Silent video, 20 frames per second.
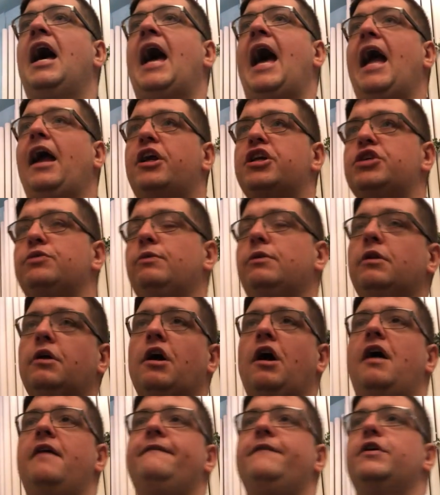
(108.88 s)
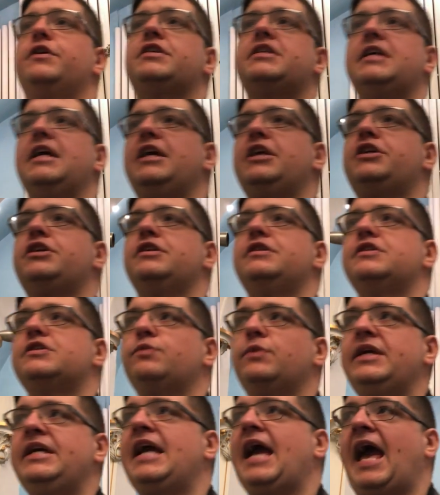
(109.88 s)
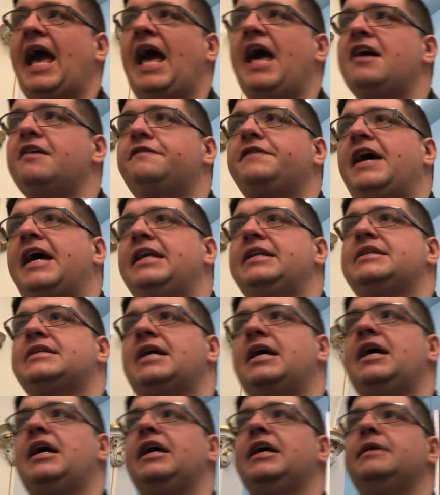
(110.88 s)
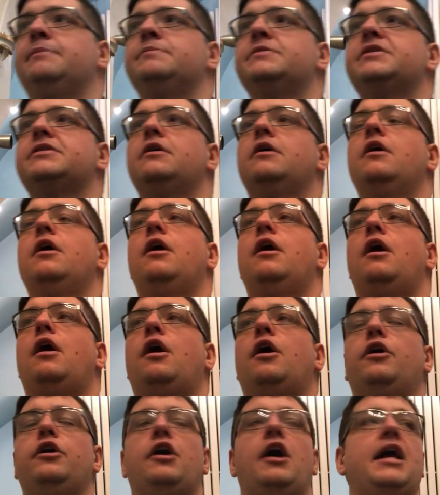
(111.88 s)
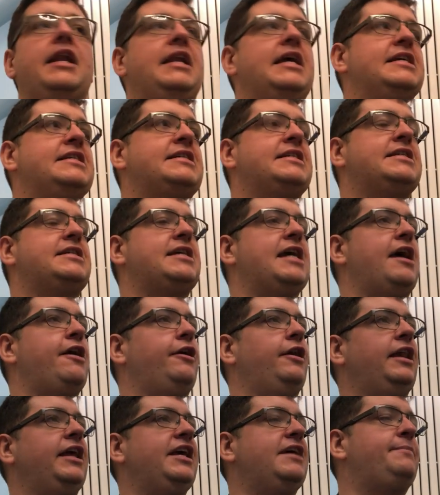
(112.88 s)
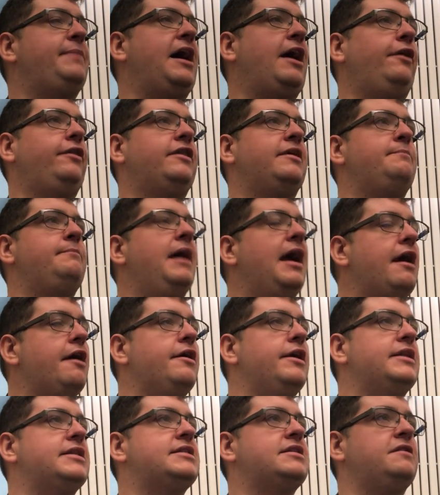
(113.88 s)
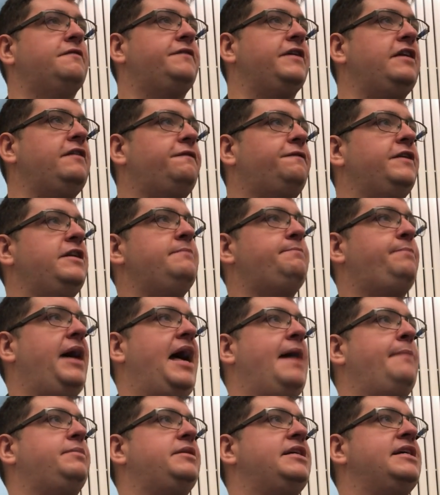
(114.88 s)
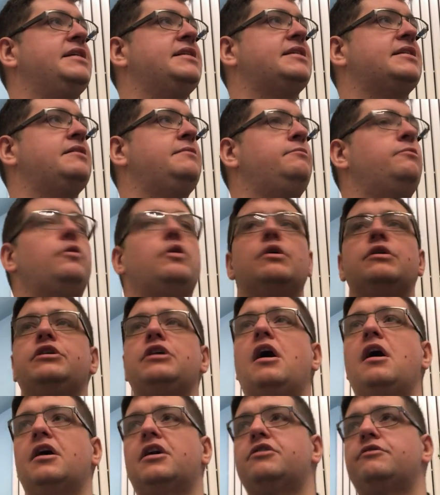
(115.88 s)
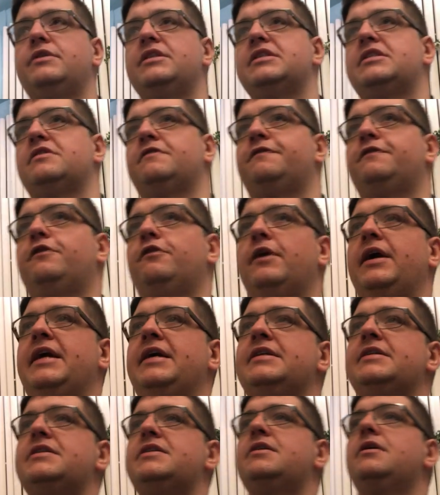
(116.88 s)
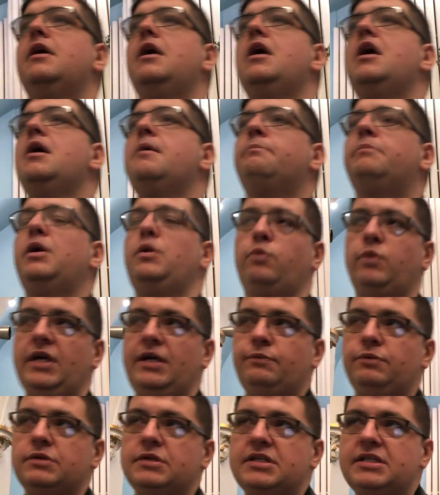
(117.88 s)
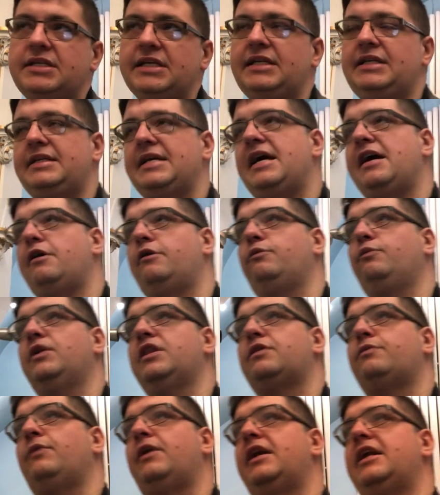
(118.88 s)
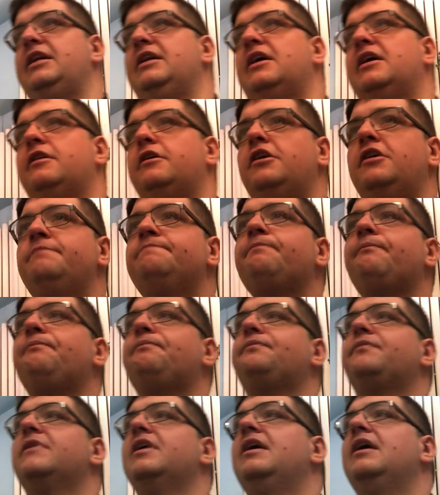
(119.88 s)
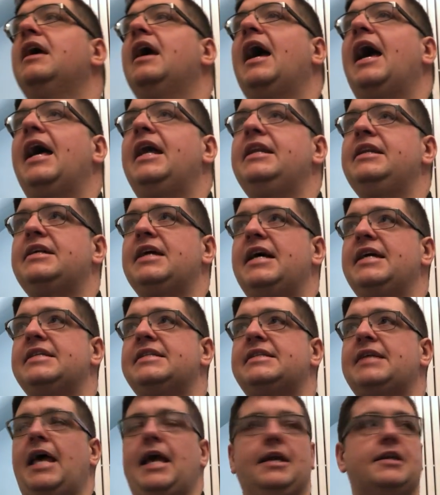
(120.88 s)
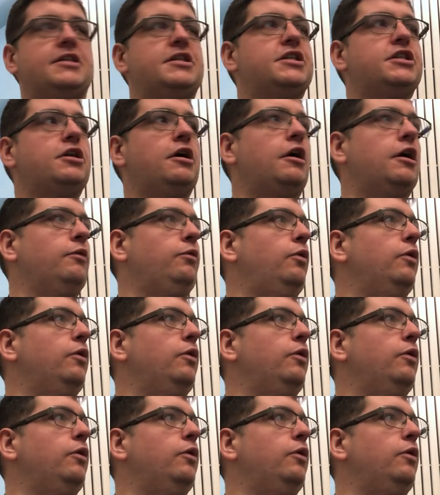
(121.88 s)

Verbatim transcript: Actual conversations we have at times are not necessarily about the merits of infant baptism or doctrines of grace, but we will sit down with one another and dissect Star